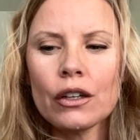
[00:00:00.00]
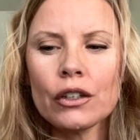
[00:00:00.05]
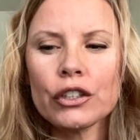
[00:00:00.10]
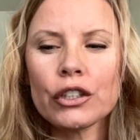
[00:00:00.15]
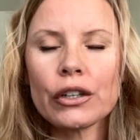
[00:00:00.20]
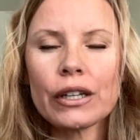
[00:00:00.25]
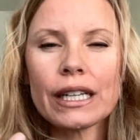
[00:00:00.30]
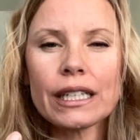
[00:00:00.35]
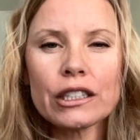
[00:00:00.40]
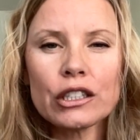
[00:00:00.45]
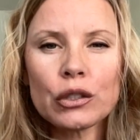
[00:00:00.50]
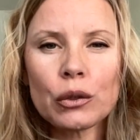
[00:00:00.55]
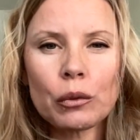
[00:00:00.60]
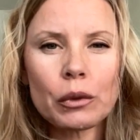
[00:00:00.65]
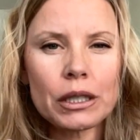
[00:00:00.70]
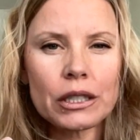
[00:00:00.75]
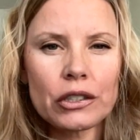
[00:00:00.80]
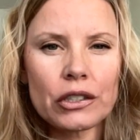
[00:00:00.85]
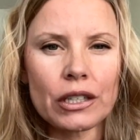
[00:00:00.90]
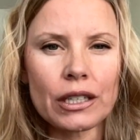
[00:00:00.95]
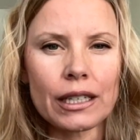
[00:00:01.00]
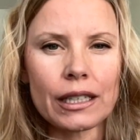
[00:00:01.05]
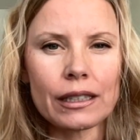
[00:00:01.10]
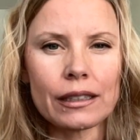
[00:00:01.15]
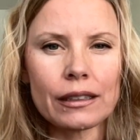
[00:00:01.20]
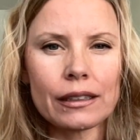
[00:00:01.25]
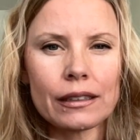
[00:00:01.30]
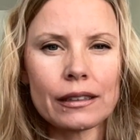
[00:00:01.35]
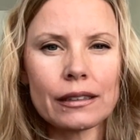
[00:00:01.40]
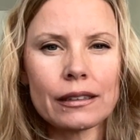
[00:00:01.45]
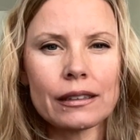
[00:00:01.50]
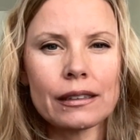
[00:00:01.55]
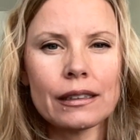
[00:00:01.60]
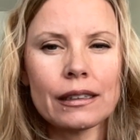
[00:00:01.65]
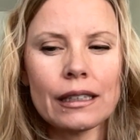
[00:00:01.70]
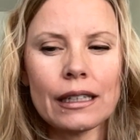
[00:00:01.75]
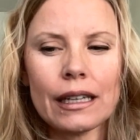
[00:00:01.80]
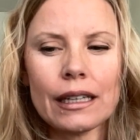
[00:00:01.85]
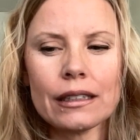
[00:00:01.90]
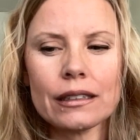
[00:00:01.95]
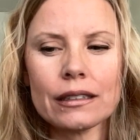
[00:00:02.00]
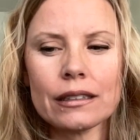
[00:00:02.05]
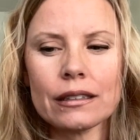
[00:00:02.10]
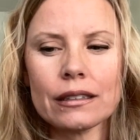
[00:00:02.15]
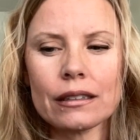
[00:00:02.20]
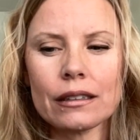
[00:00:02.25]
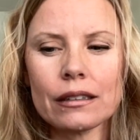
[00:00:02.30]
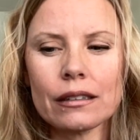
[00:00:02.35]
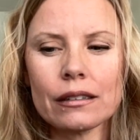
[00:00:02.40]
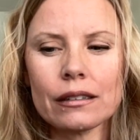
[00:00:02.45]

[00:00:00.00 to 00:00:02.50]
your intuition is